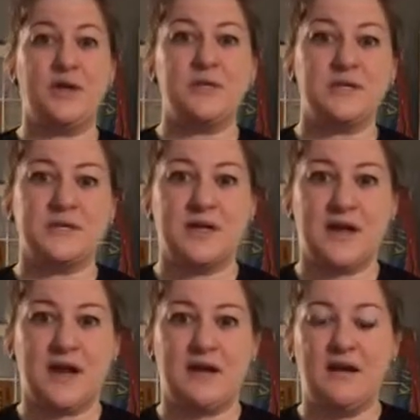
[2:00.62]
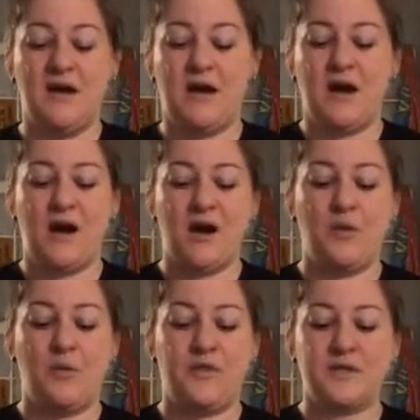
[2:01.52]
it with the skin on.
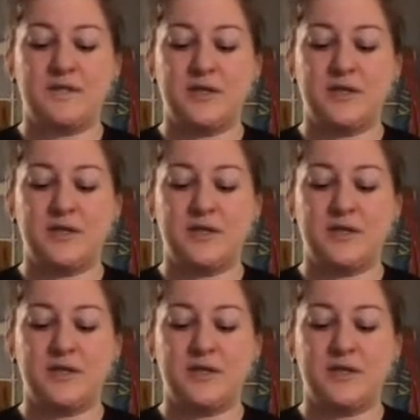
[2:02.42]
What that's